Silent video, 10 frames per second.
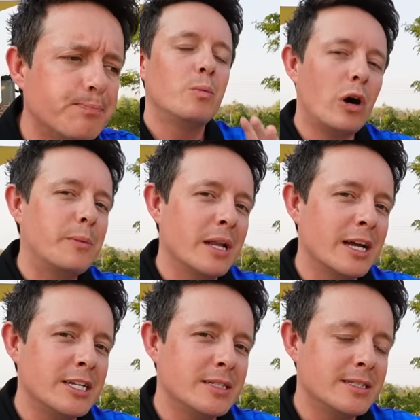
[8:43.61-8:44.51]
What I would
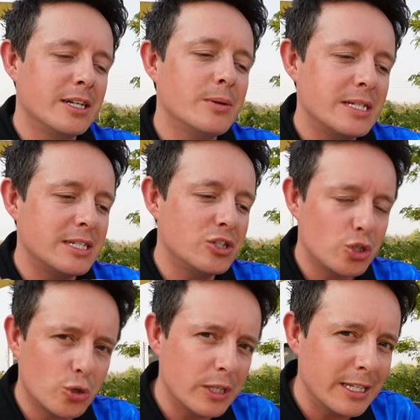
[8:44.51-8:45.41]
like you to do is
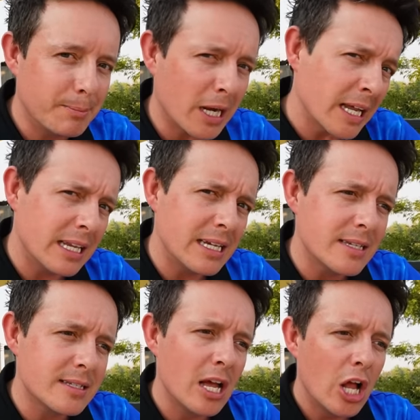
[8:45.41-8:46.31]
enjoy the bucket
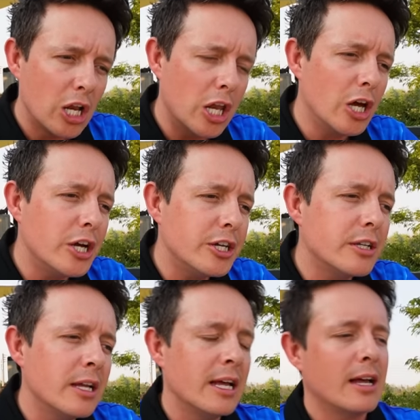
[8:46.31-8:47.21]
list,
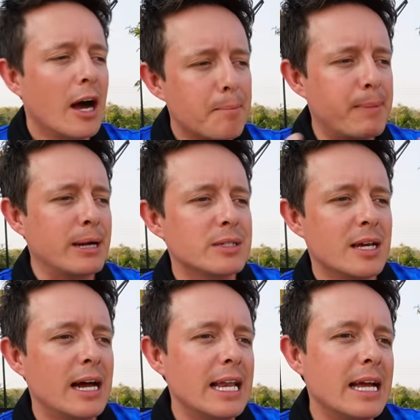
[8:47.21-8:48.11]
learn about
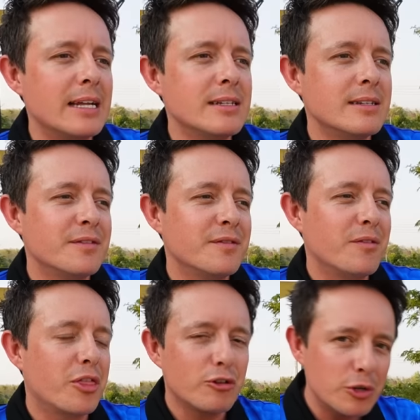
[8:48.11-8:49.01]
Thailand
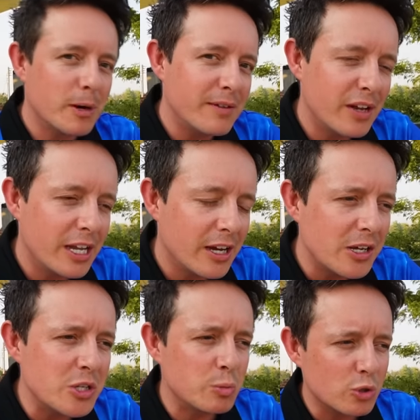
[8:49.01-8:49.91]
through my videos.